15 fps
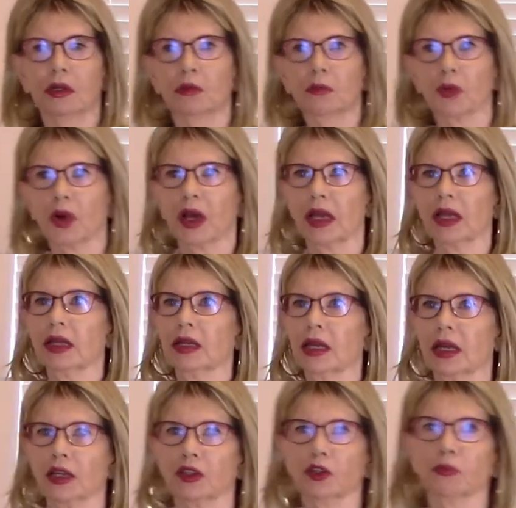brain
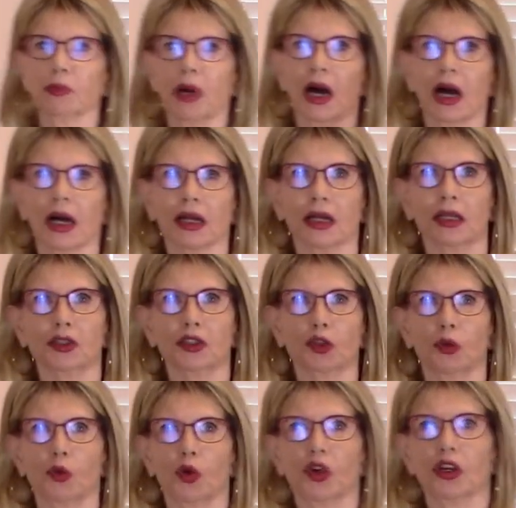and your body
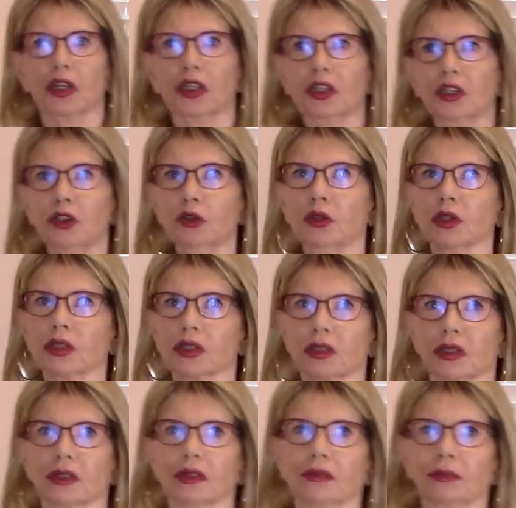to work in
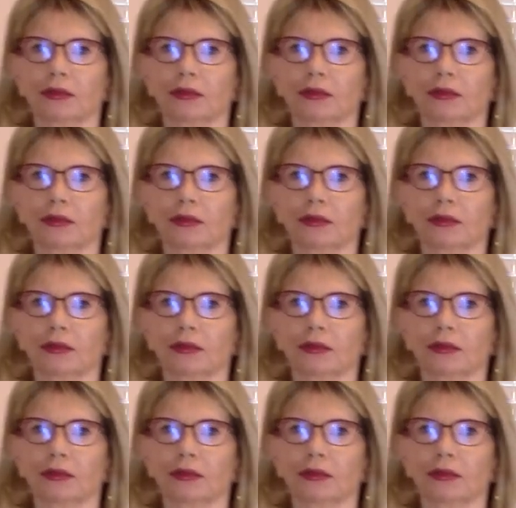unison.